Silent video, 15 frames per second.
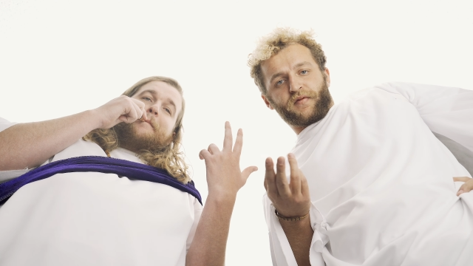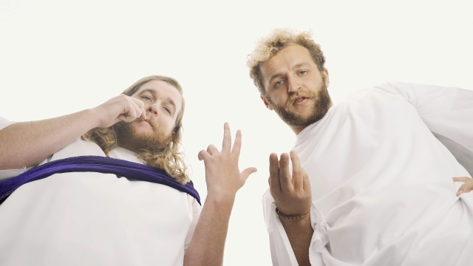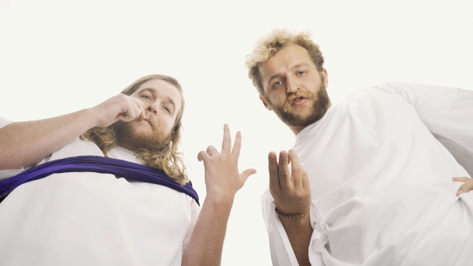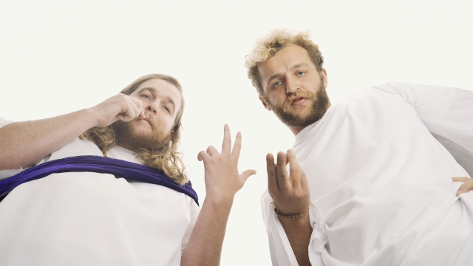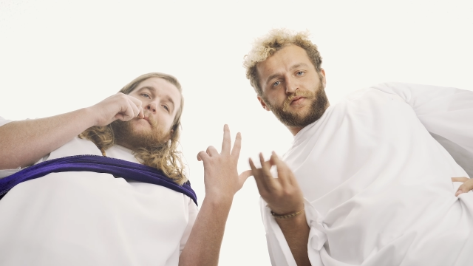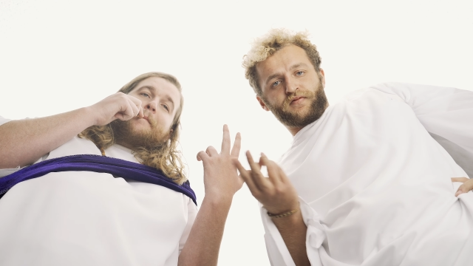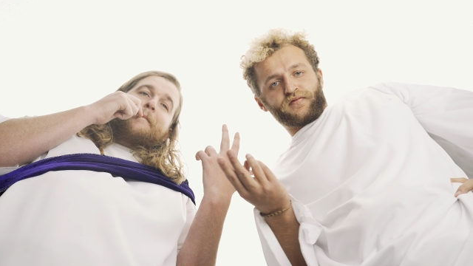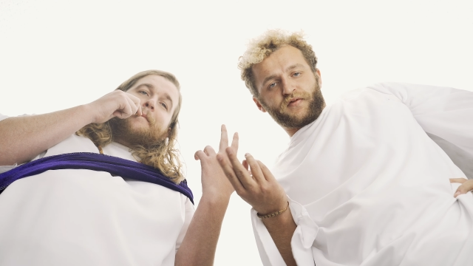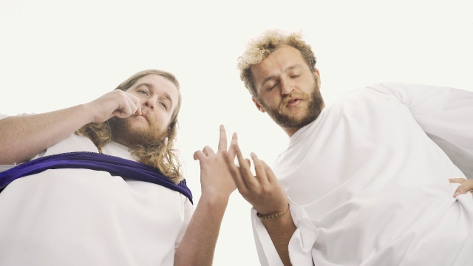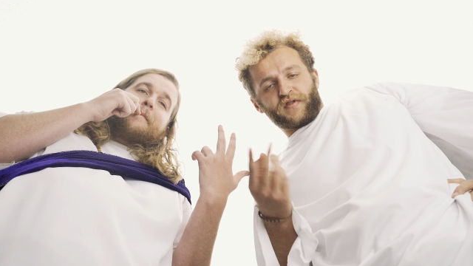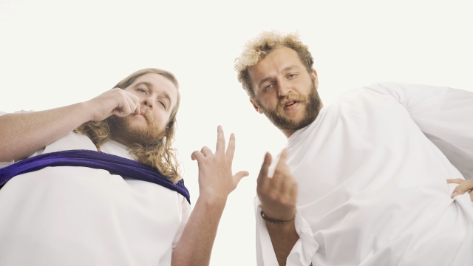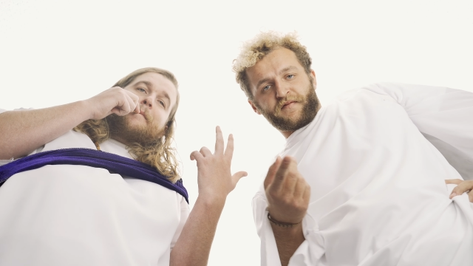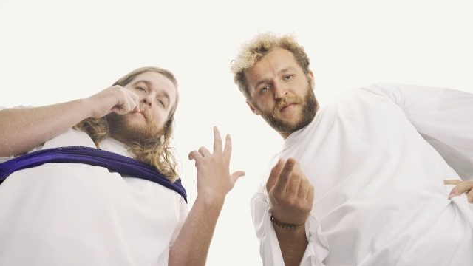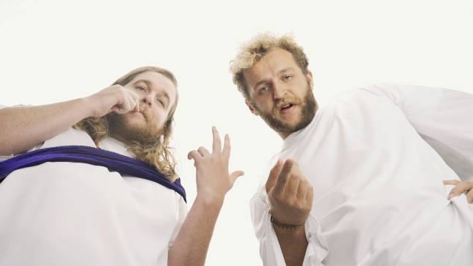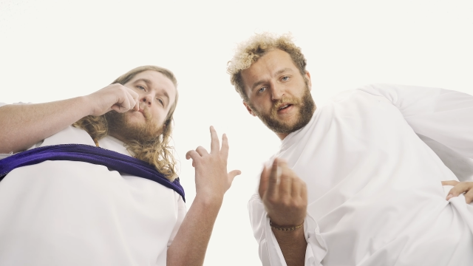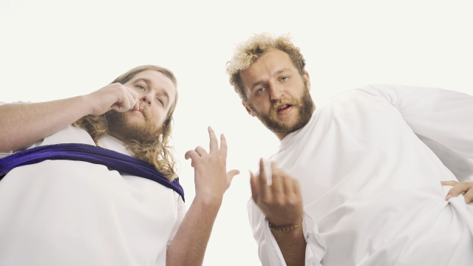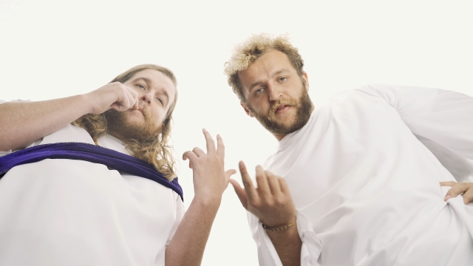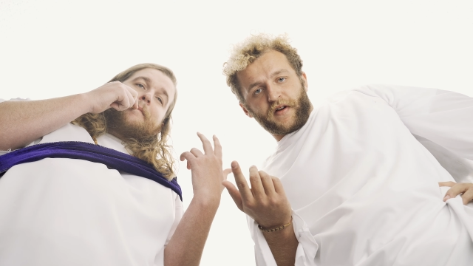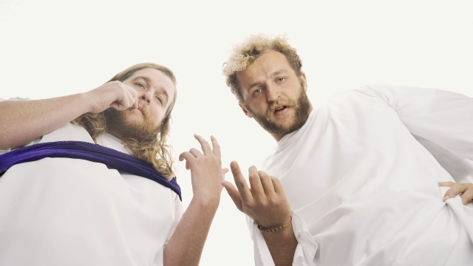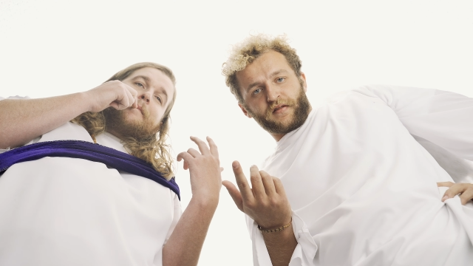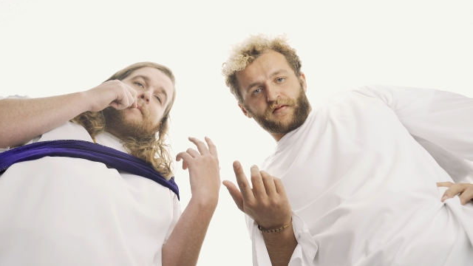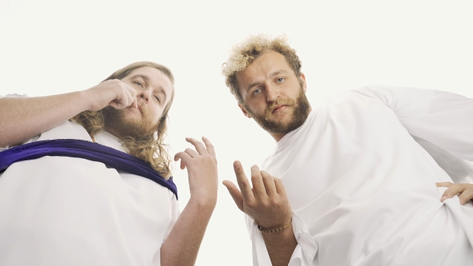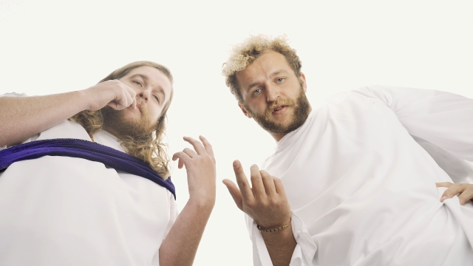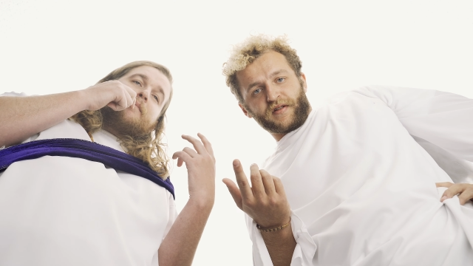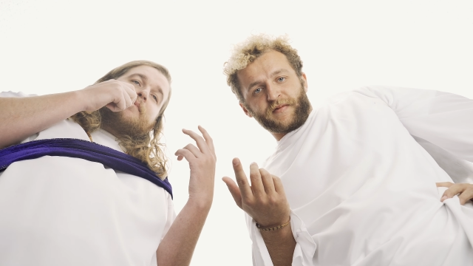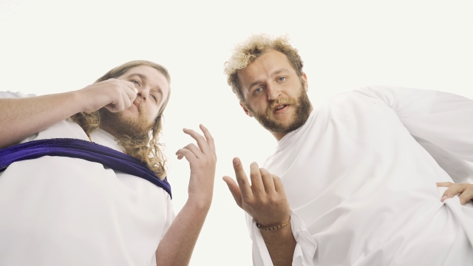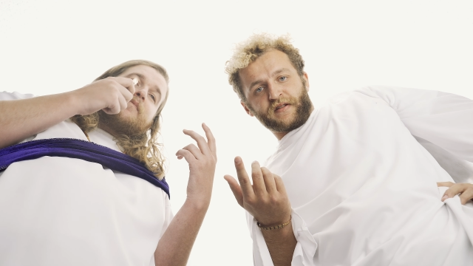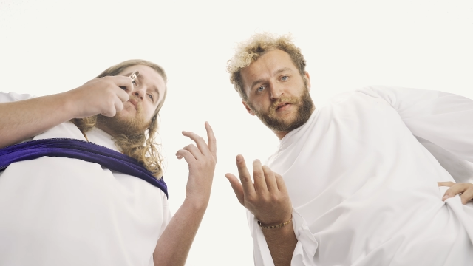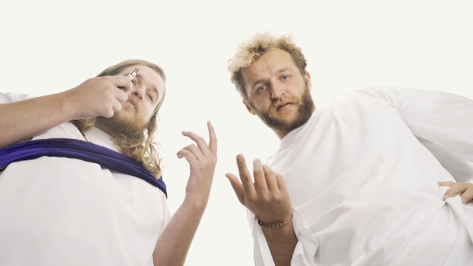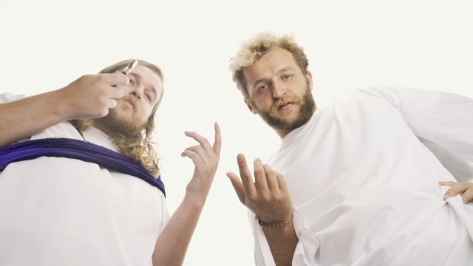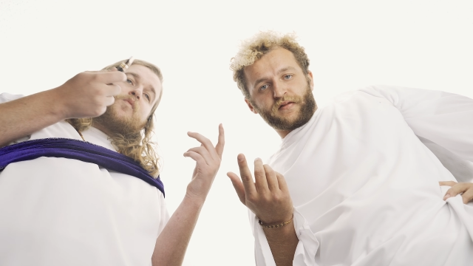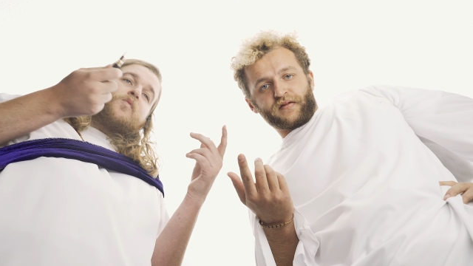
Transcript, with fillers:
Speaker 1: what did you what did you have in mind down there? What do you mean?